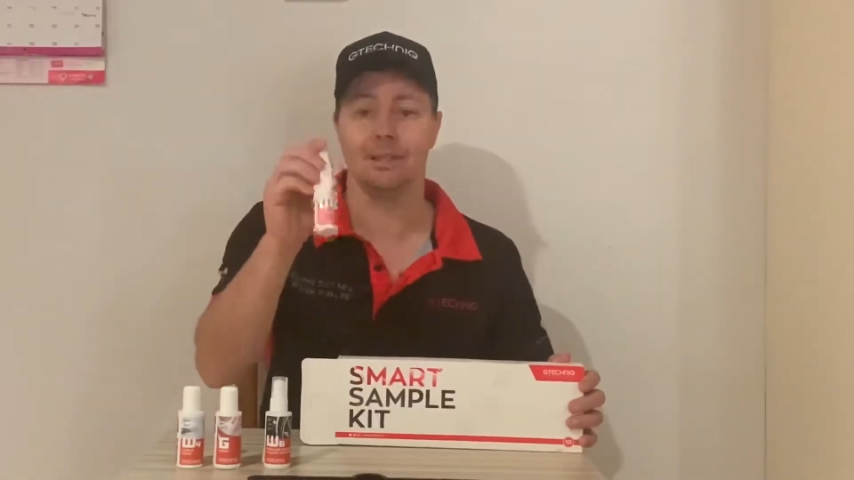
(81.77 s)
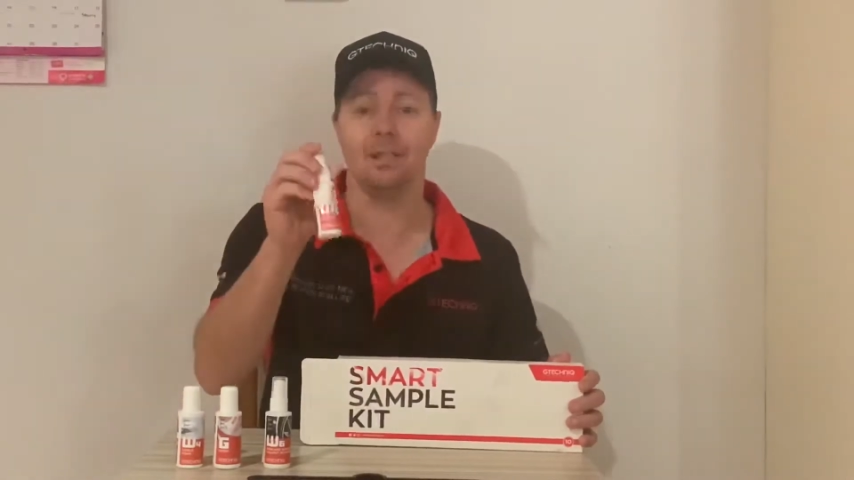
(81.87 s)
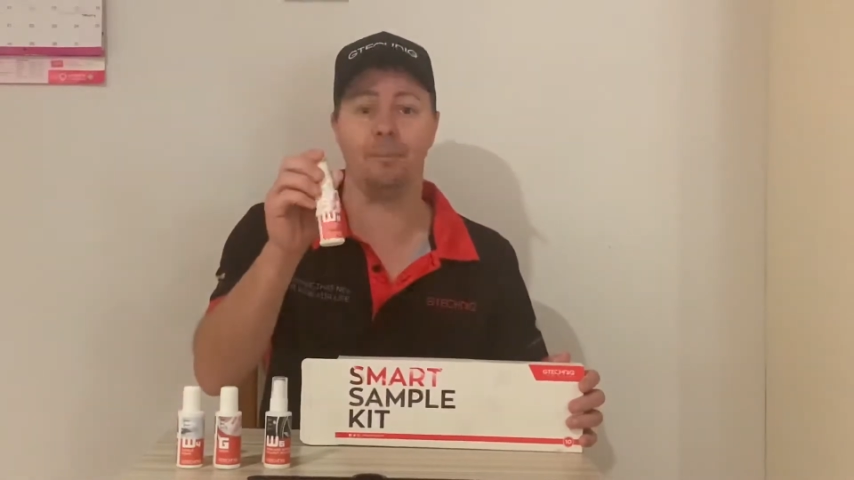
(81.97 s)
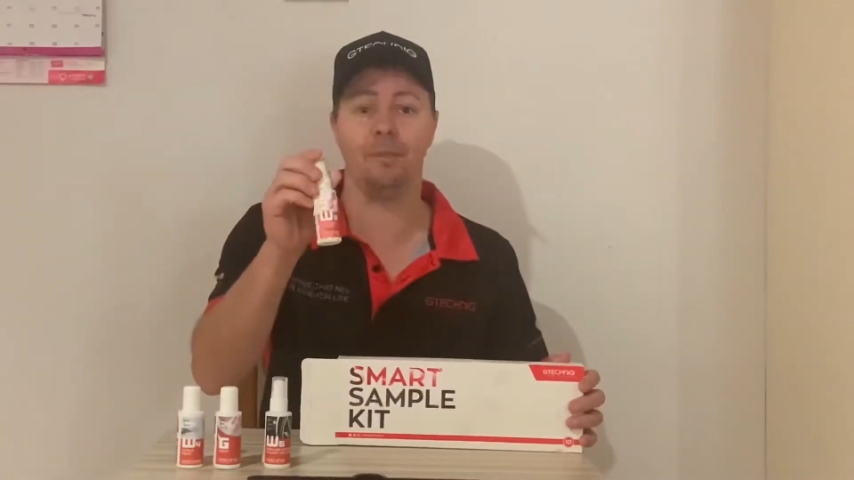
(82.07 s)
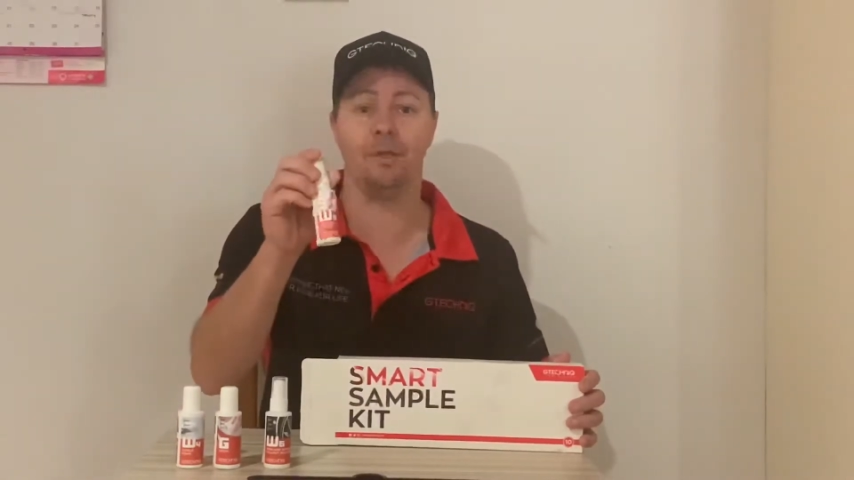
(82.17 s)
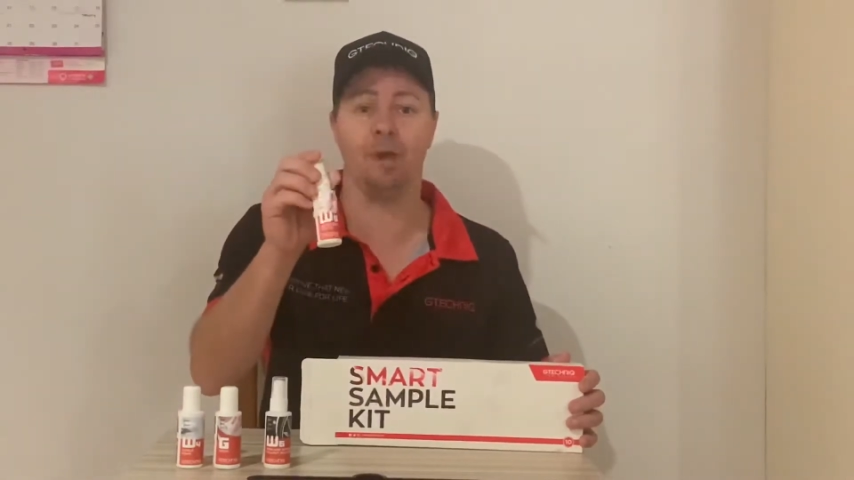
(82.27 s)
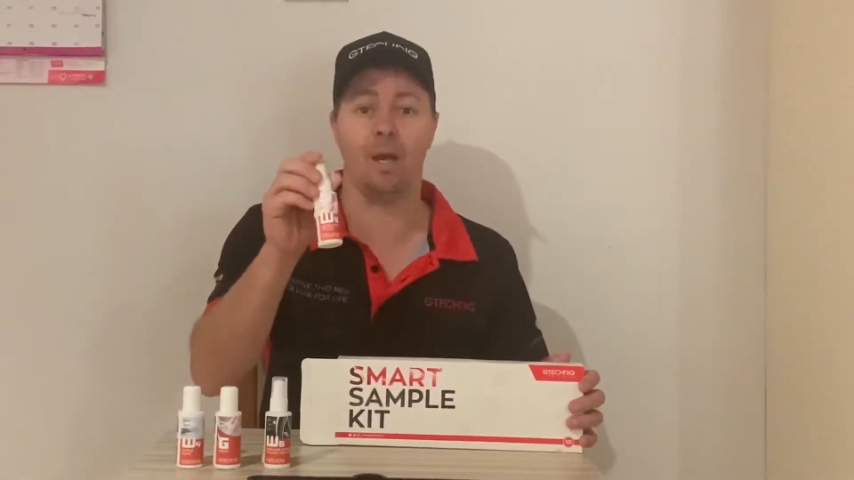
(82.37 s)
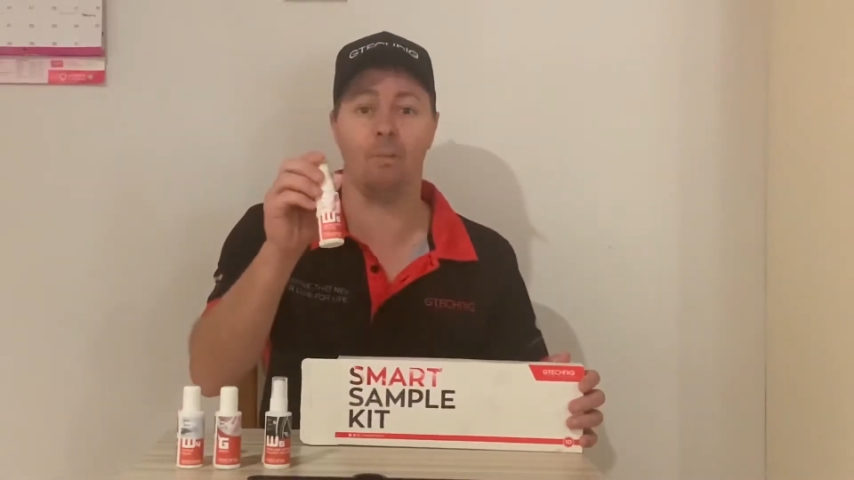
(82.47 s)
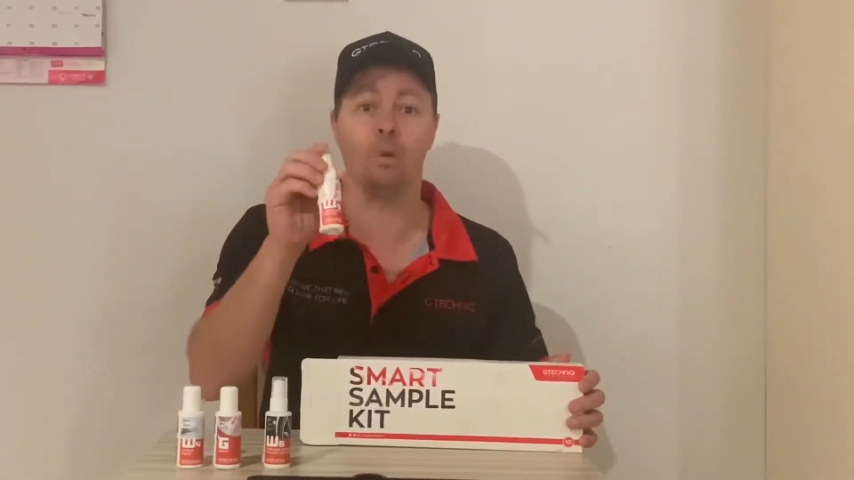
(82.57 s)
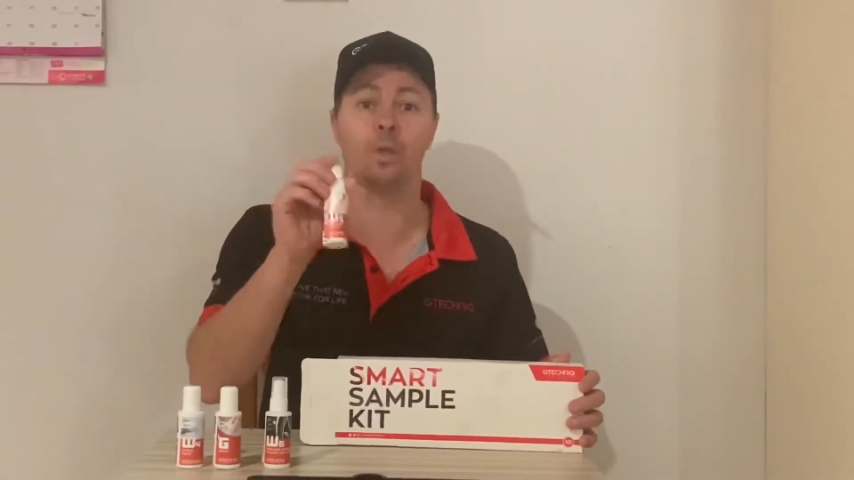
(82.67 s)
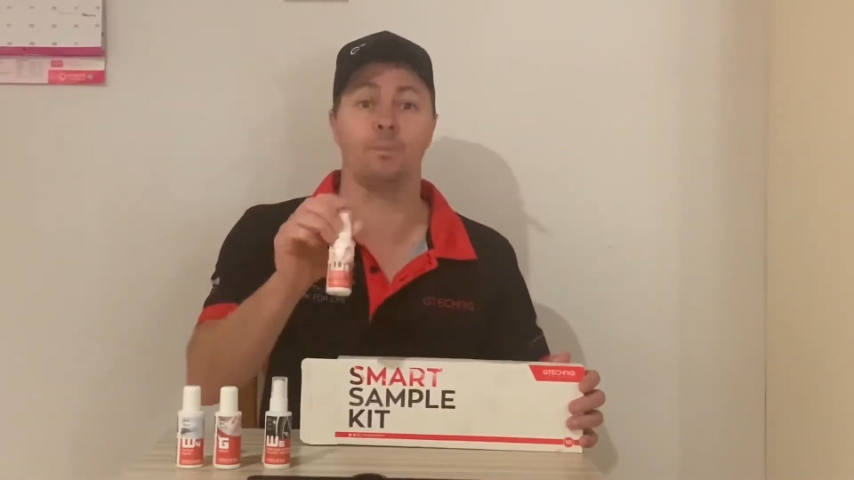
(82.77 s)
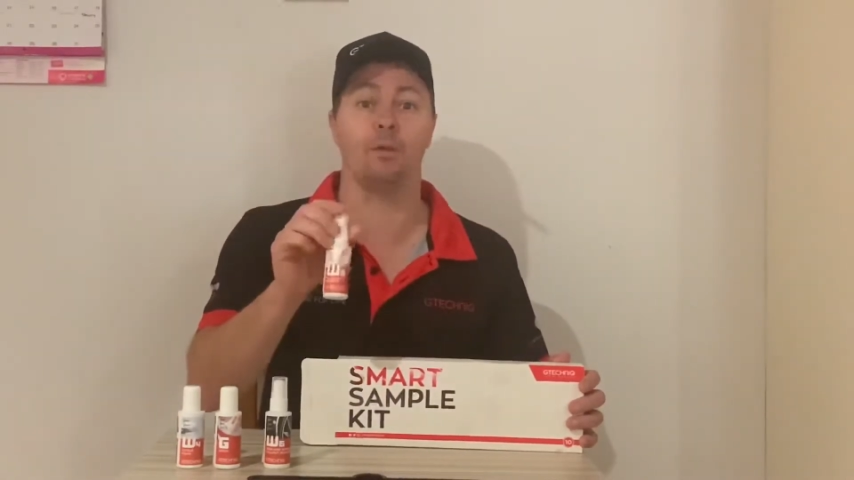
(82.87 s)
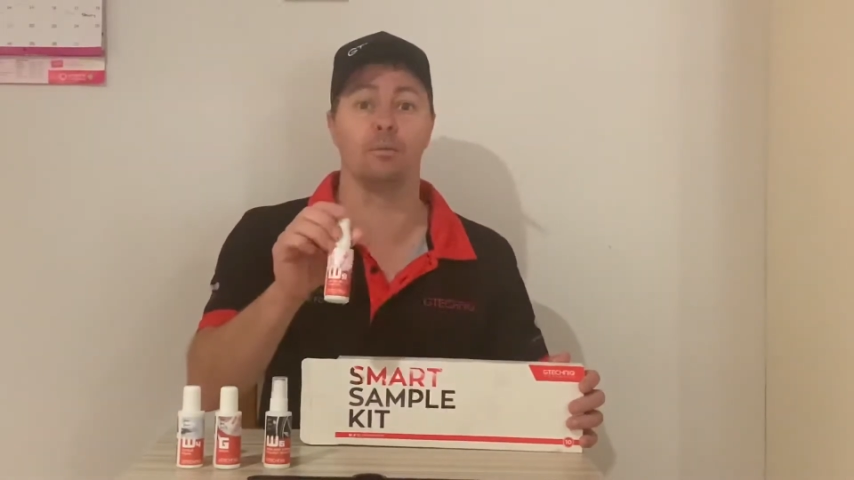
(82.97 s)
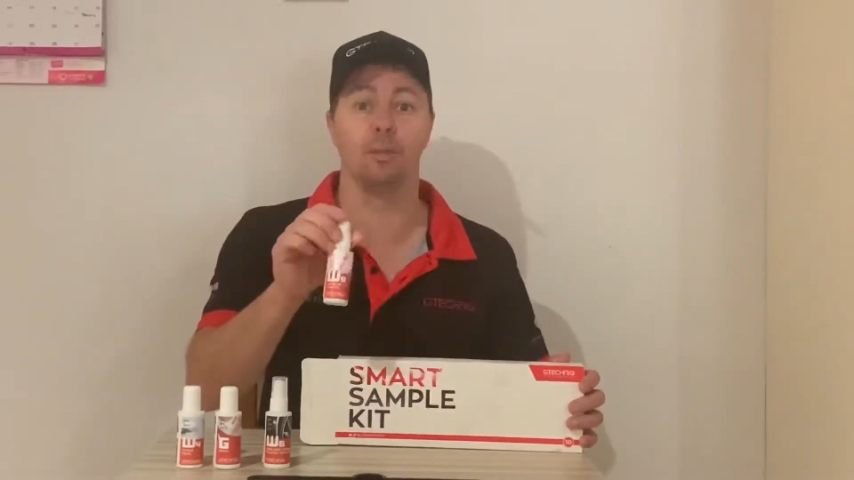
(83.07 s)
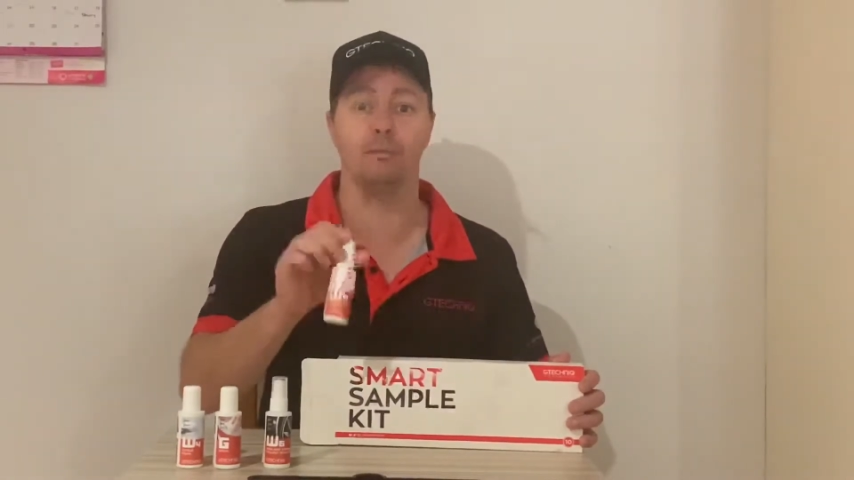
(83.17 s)
W9 Water
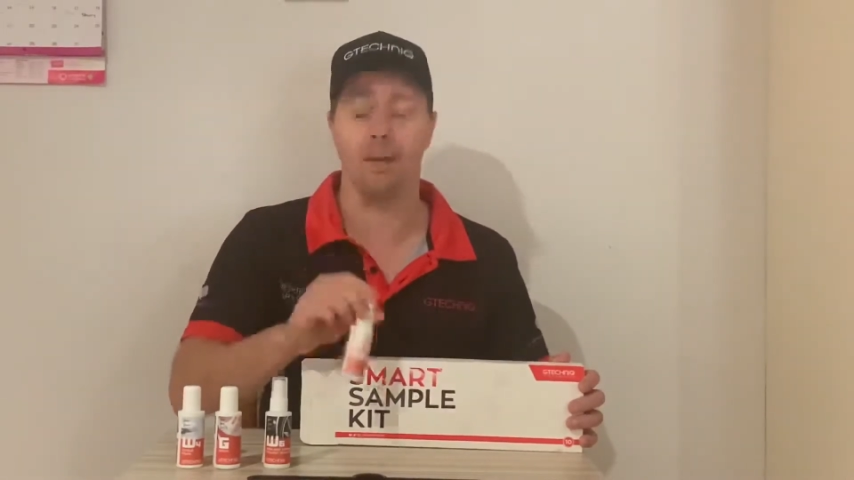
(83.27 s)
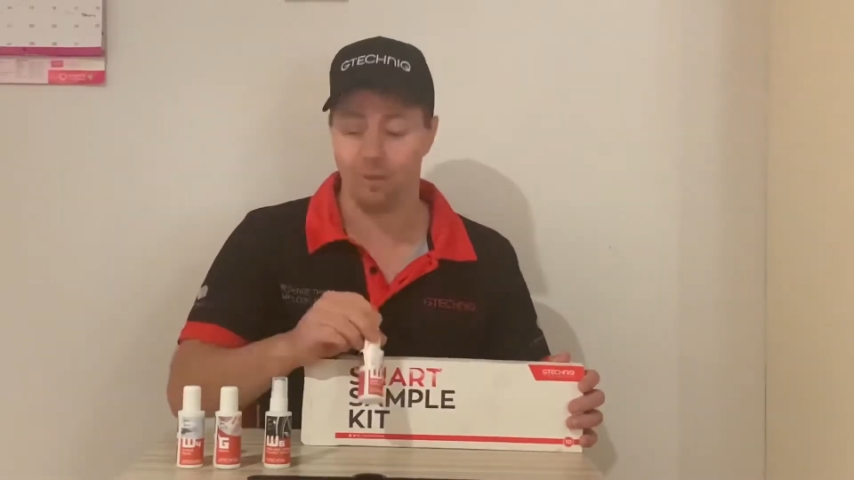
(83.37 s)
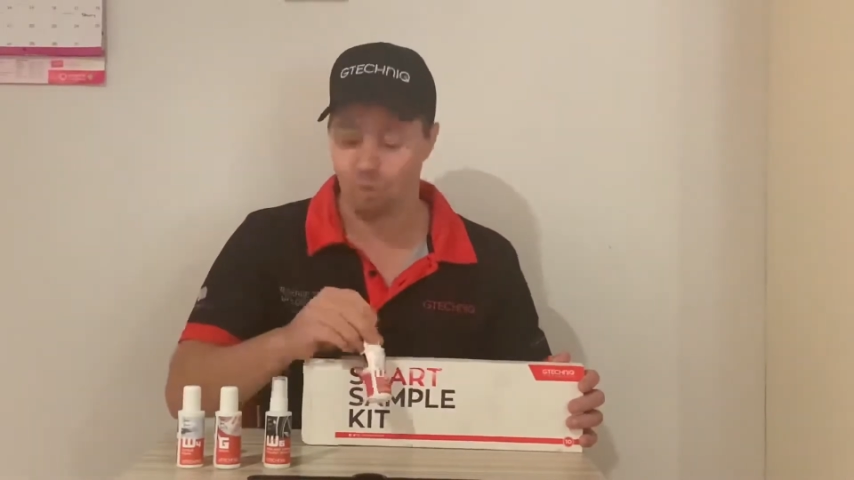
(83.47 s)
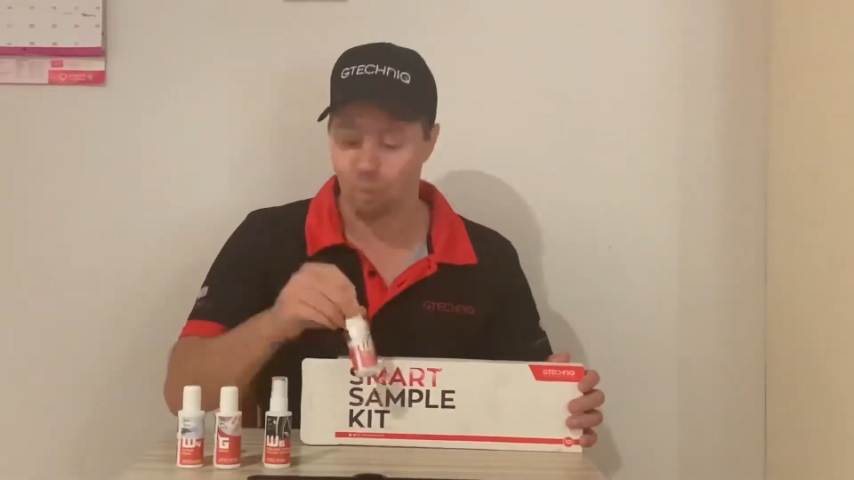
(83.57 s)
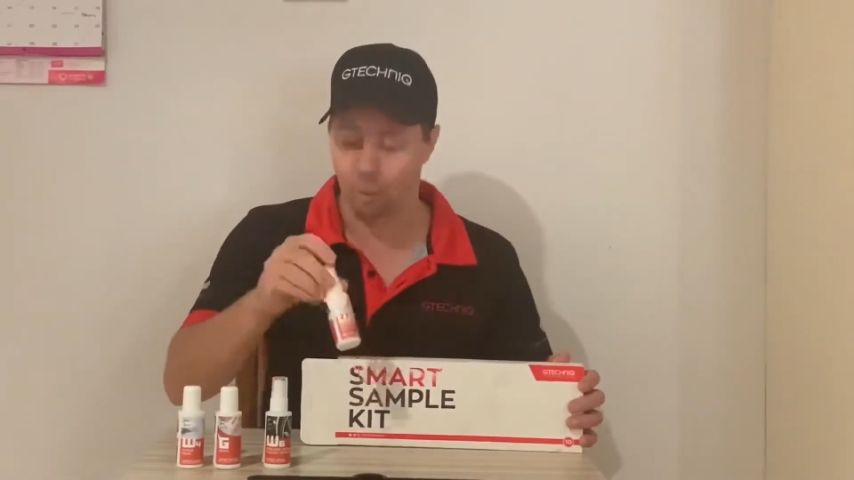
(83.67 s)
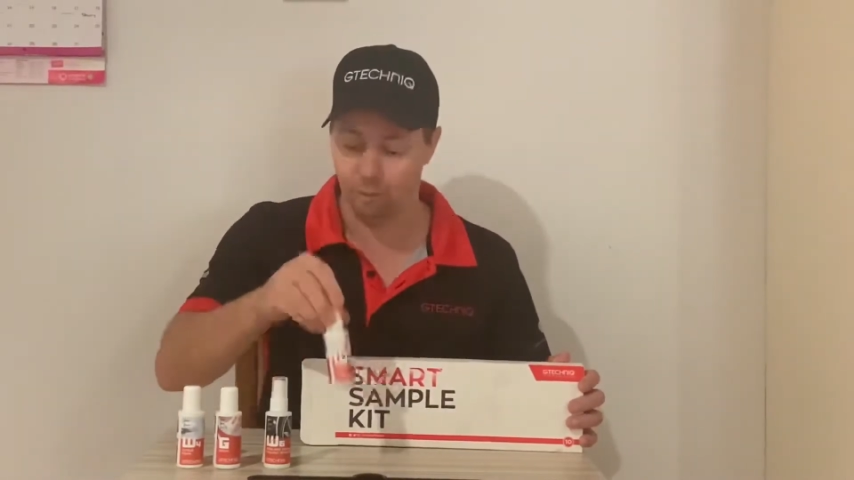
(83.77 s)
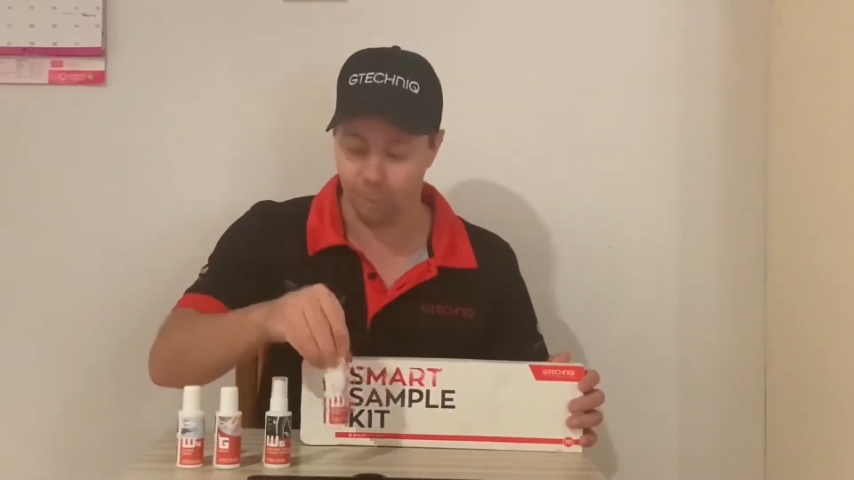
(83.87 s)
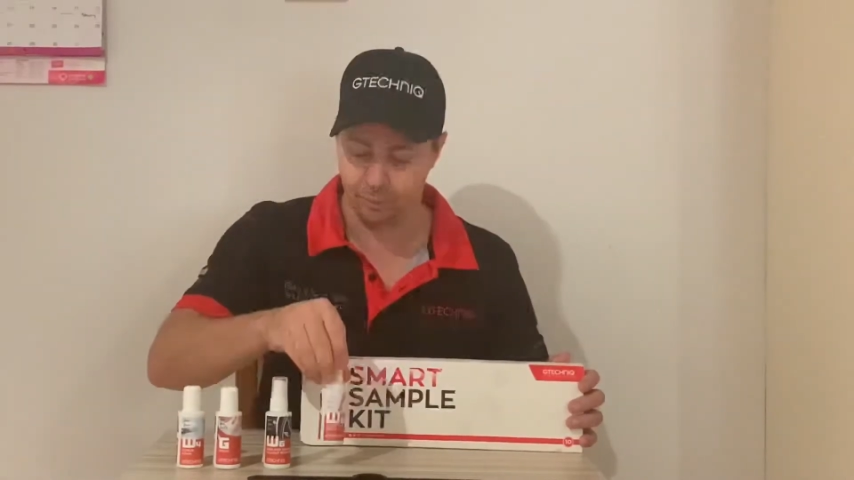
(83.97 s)
Spot Remover will remove